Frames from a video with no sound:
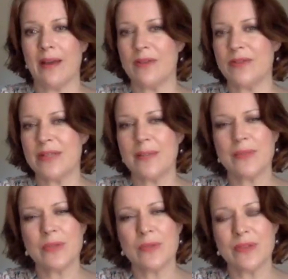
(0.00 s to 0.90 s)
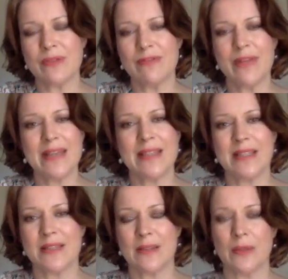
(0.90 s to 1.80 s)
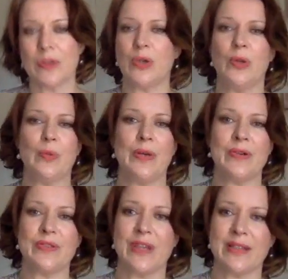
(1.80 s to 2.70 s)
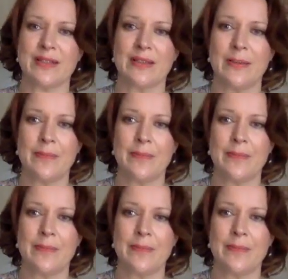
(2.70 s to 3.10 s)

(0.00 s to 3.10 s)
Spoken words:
of some sort of fated logical process.